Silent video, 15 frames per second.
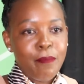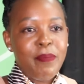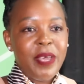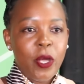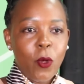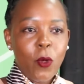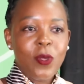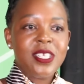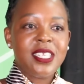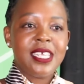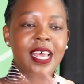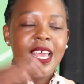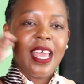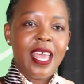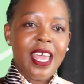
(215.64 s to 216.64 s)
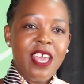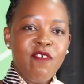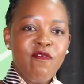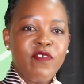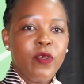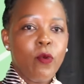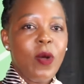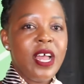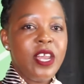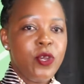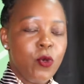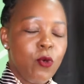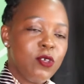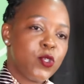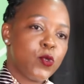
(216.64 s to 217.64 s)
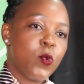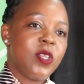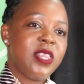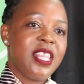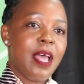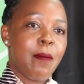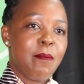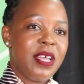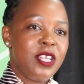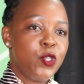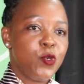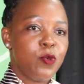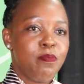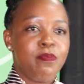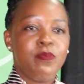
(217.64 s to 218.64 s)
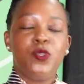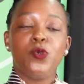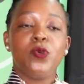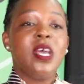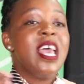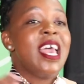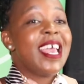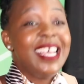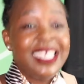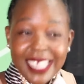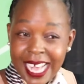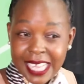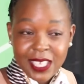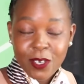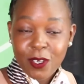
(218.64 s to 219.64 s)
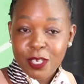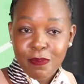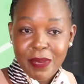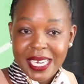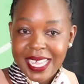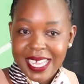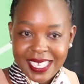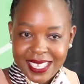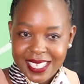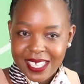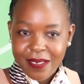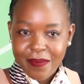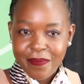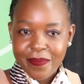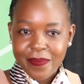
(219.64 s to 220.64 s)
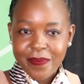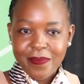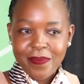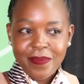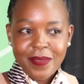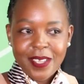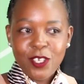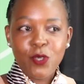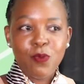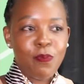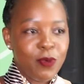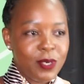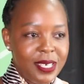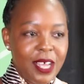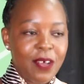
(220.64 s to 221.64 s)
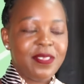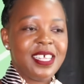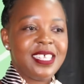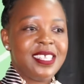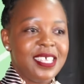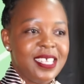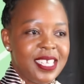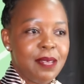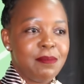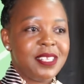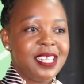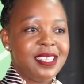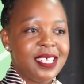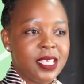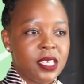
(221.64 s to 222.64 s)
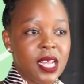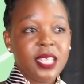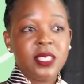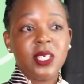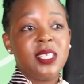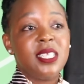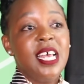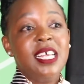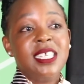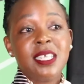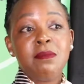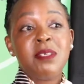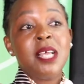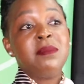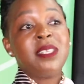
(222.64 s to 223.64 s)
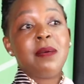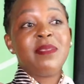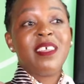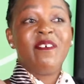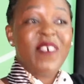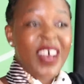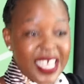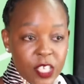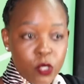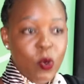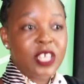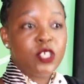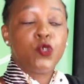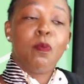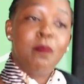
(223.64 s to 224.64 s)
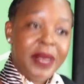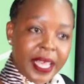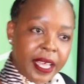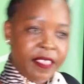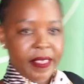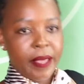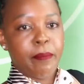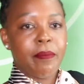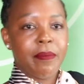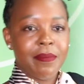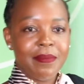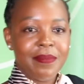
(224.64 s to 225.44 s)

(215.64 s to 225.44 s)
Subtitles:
because everyone knows what they are meant to do. It has not been easy to put down the systems and the structures. Sometimes I'm the first one to break them.